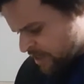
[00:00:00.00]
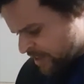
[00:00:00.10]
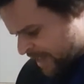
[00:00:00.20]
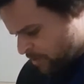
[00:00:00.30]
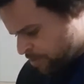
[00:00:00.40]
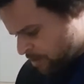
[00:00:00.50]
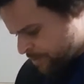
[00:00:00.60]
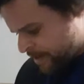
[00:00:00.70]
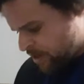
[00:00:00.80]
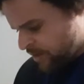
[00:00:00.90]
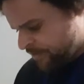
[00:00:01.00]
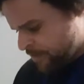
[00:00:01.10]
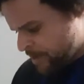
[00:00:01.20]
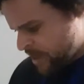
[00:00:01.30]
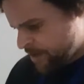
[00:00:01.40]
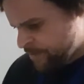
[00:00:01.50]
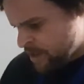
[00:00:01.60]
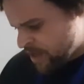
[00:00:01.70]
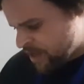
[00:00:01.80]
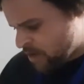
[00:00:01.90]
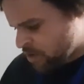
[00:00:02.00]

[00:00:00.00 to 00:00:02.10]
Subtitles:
That will probably be enough for me. You don't